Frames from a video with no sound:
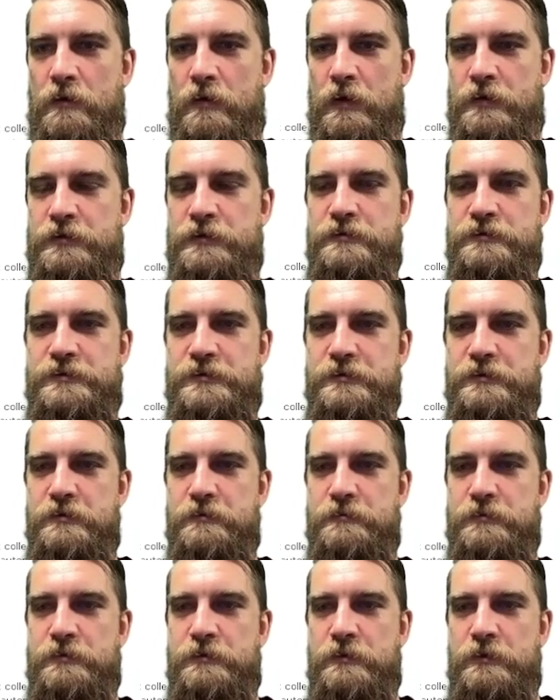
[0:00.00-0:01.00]
on
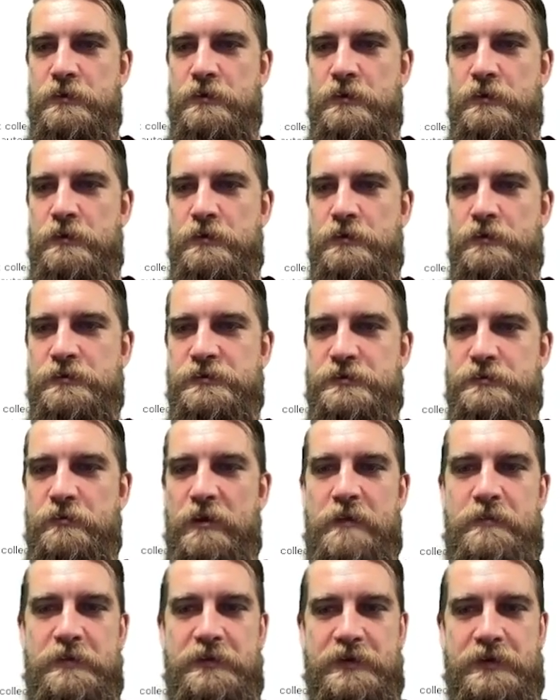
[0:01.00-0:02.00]
YouTube, you're
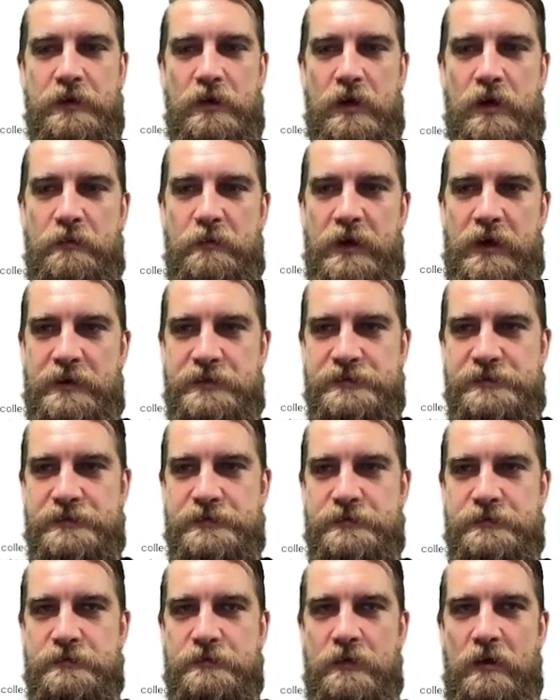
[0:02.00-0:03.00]
scraping the
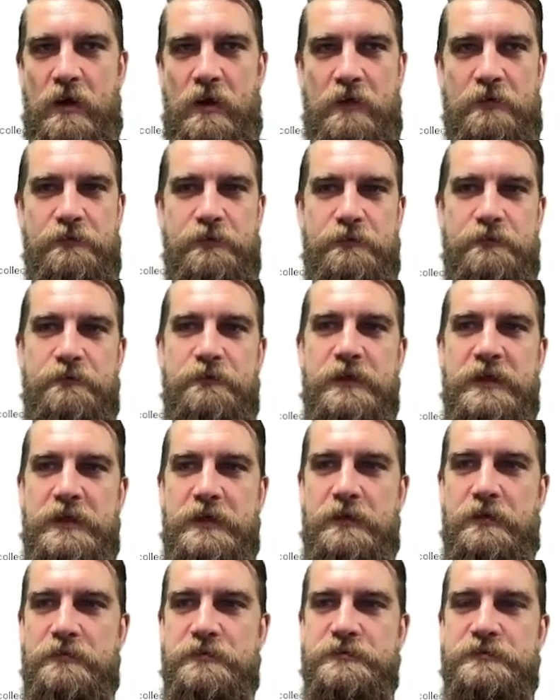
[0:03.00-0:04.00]
comments of
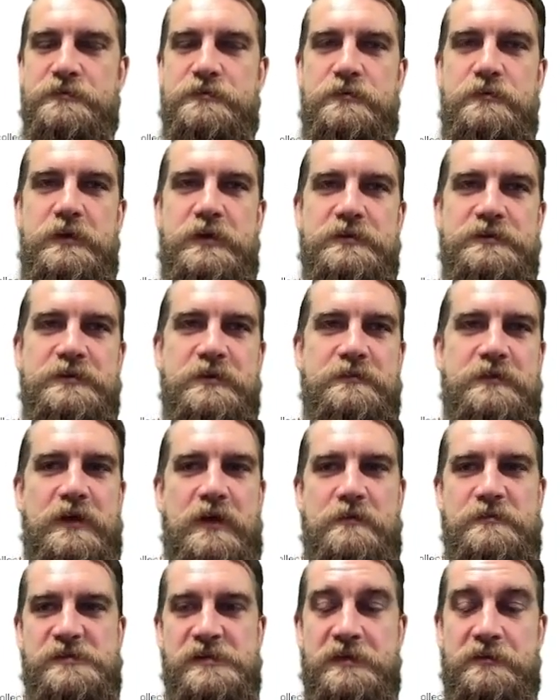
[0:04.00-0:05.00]
videos. Twitter
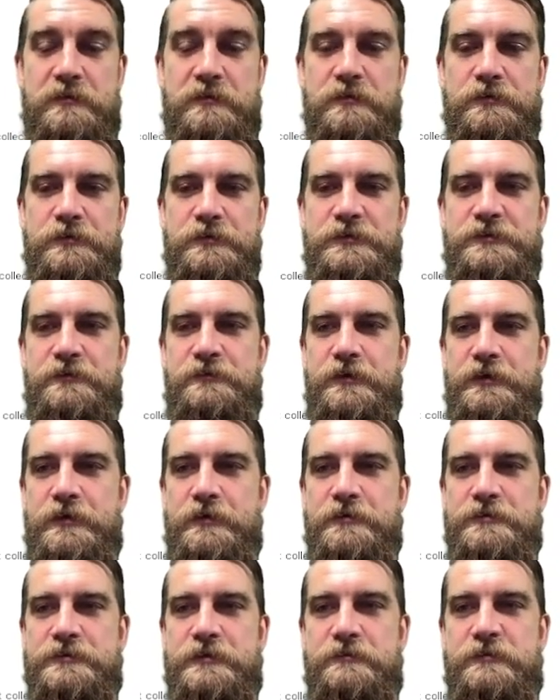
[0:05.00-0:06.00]
sometimes includes
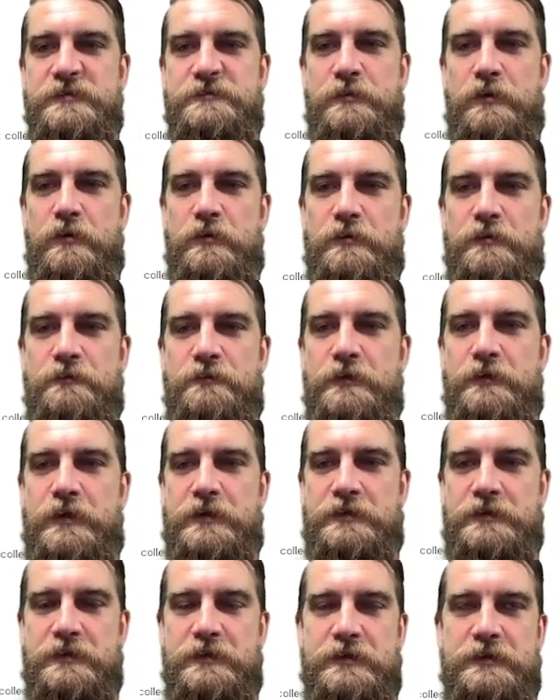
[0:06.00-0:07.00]
videos and was part of
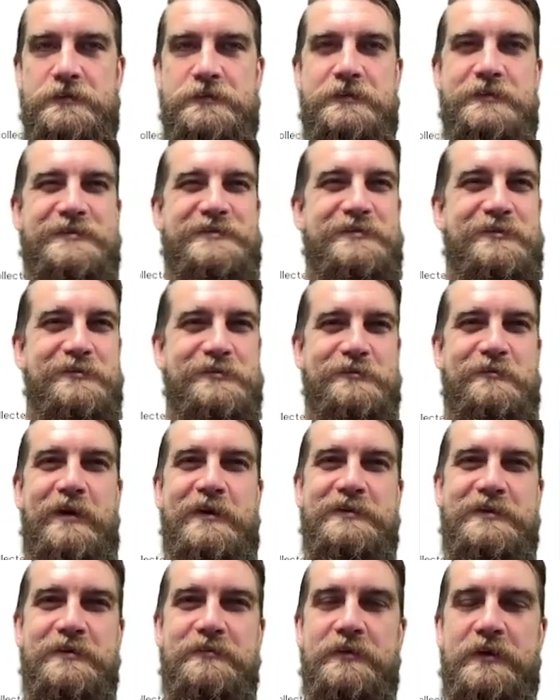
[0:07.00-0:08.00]
like the search
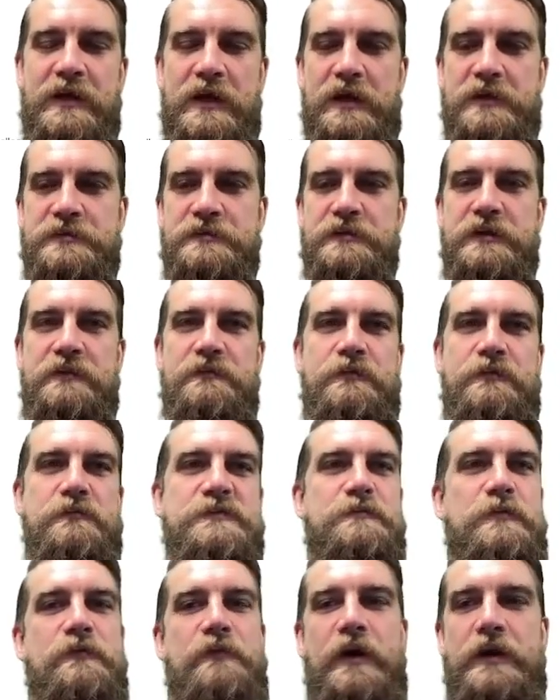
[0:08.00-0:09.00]
criteria, actually, if it
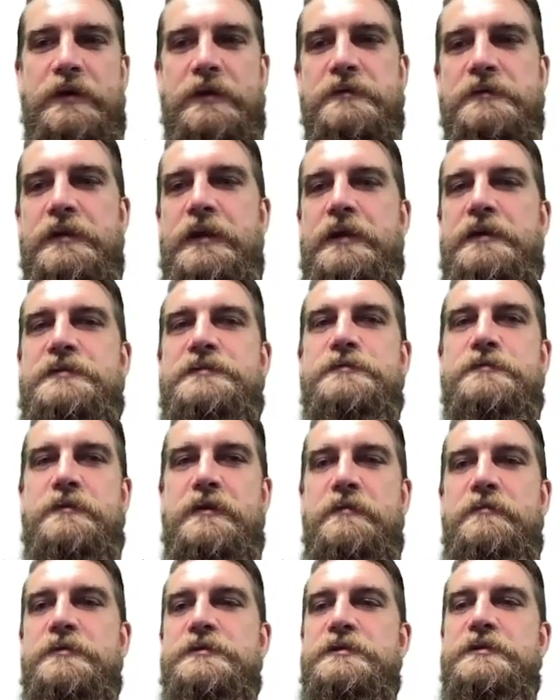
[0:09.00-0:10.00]
was providing links or
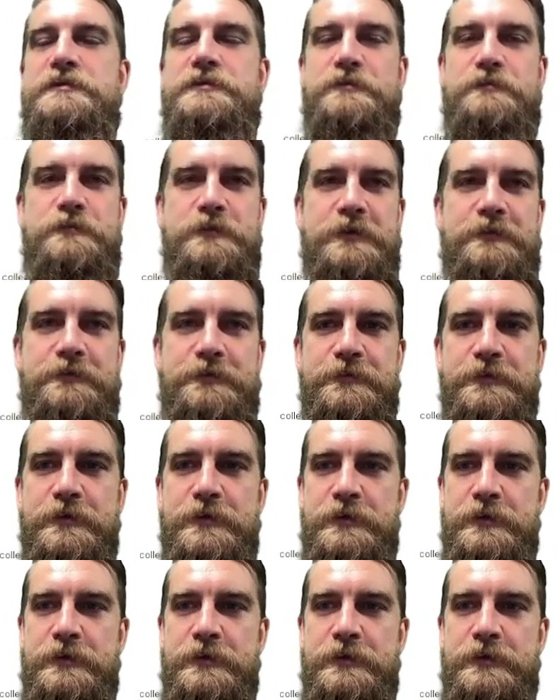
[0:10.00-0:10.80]
images or whatever.